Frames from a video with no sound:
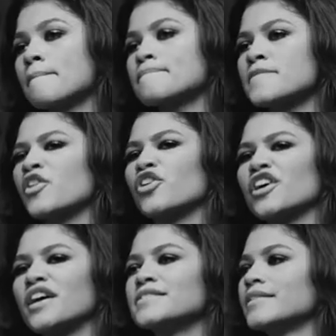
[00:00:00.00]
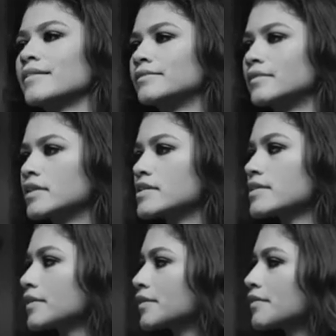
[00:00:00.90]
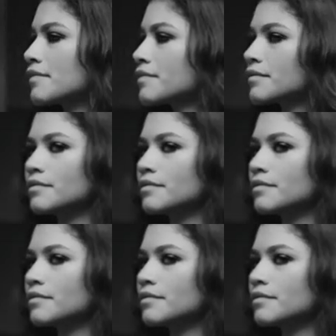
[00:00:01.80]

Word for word: know, it's a lot of different cousin. people, a lot of different things.